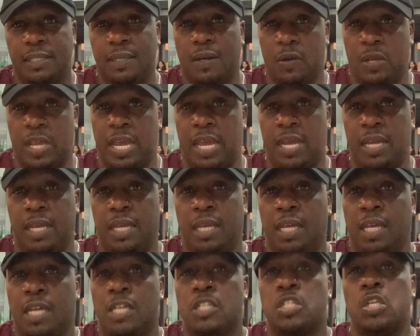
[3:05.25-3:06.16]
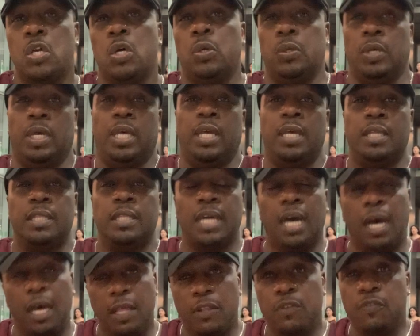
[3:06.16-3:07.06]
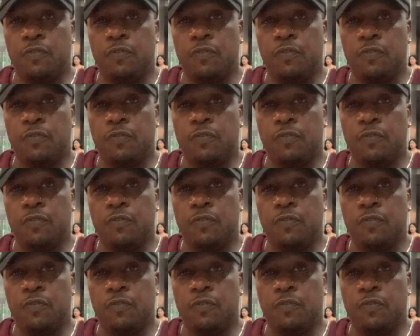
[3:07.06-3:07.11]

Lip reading: Okay. So the other